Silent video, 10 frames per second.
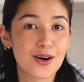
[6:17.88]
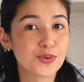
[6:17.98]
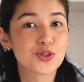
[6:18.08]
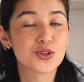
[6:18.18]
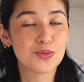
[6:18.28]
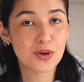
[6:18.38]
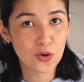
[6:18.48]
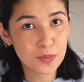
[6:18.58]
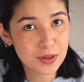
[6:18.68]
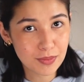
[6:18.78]
I want you to be
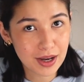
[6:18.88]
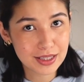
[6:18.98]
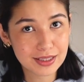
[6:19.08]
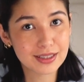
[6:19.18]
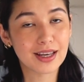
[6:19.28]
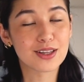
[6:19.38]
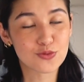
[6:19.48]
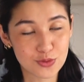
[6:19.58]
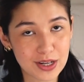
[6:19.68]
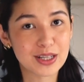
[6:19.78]
open minded
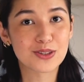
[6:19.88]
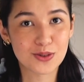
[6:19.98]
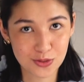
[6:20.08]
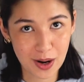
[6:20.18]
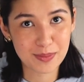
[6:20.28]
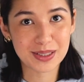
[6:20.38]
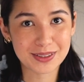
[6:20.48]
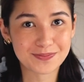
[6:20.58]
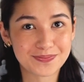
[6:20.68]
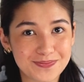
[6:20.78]
and ready to grab it.
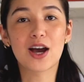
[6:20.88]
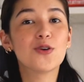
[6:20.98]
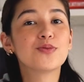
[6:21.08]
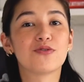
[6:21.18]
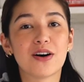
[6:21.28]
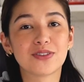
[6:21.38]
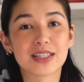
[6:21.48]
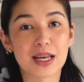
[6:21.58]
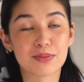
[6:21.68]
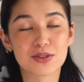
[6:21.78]
I hope you found
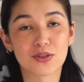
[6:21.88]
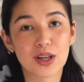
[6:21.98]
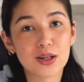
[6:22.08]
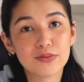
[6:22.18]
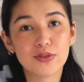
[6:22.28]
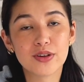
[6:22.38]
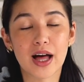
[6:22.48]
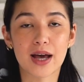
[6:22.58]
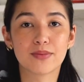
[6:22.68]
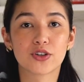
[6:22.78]
this episode helpful.
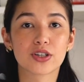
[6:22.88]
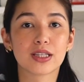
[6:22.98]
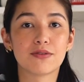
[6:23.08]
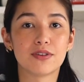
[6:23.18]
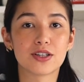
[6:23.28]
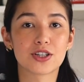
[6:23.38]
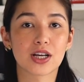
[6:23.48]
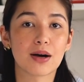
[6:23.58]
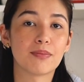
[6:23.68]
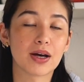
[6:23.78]
I'm currently
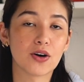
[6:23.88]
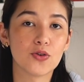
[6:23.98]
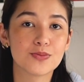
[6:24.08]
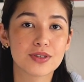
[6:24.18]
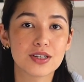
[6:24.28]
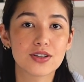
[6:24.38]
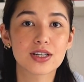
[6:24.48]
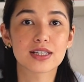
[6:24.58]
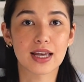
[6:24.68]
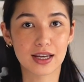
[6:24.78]
finishing up my home
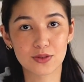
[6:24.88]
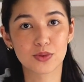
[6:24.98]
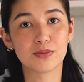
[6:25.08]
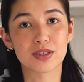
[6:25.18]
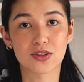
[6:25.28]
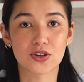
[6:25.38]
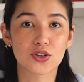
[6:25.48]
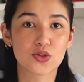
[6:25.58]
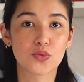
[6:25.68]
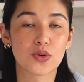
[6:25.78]
series and will be
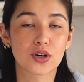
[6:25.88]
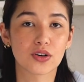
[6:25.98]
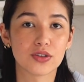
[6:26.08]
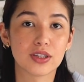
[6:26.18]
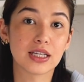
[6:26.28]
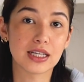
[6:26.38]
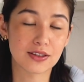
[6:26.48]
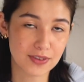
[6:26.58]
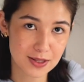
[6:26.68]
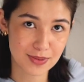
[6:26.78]
starting to work on the
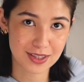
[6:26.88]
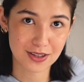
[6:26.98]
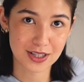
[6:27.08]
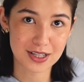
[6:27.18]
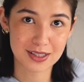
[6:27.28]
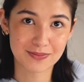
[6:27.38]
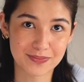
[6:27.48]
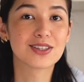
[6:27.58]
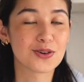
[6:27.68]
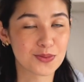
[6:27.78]
investment series.
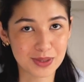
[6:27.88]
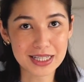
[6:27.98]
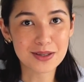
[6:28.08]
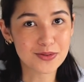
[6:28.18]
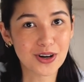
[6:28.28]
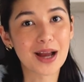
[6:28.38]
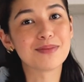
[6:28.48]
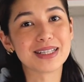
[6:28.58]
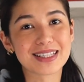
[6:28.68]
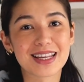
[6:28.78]
So please subscribe
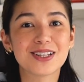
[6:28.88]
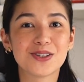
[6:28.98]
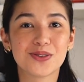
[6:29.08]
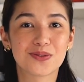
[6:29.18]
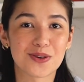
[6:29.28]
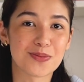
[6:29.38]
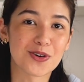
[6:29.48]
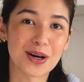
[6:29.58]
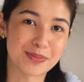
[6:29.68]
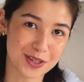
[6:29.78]
and stay tuned for
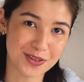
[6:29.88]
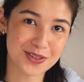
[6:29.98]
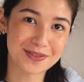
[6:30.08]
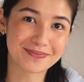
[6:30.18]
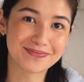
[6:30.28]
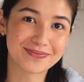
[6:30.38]
more episodes.